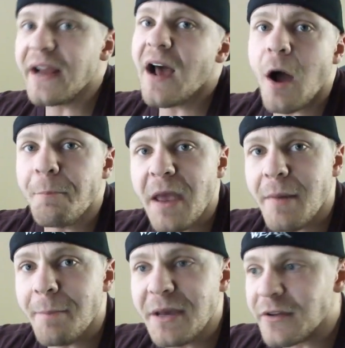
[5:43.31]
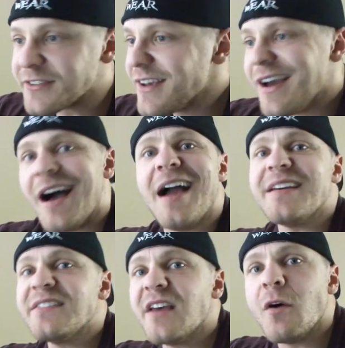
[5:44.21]
It ain't how I pay my bills. I
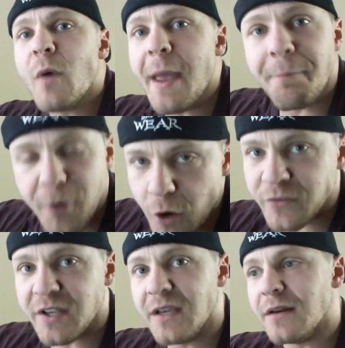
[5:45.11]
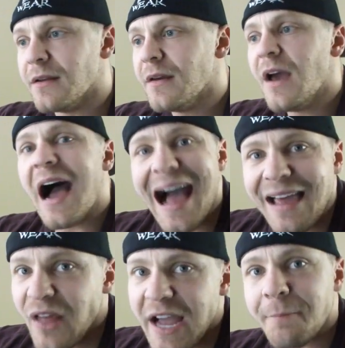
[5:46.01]
can sell whey protein.
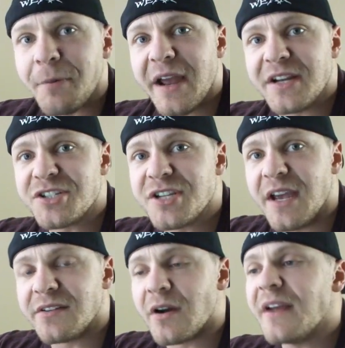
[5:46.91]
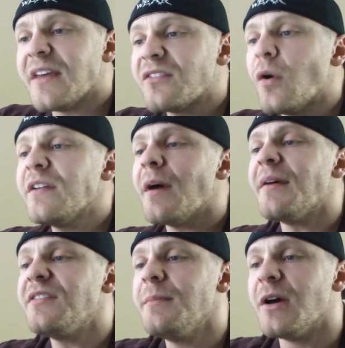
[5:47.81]
I like branch chains, all right? That's the only time
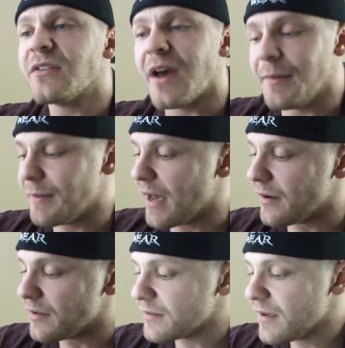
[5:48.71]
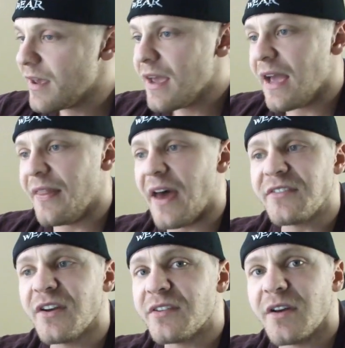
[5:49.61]
I see meal timing matters. And
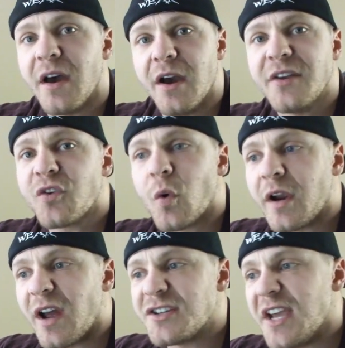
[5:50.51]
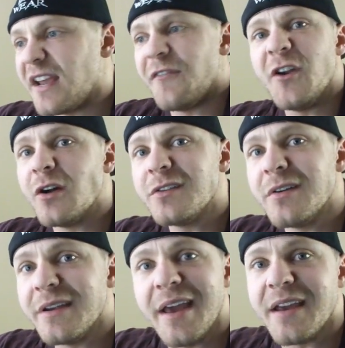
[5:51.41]
that's just uh, intra workout shaking. If you don't
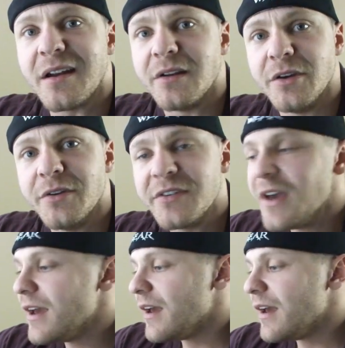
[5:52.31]
do it, you ain't gonna lose.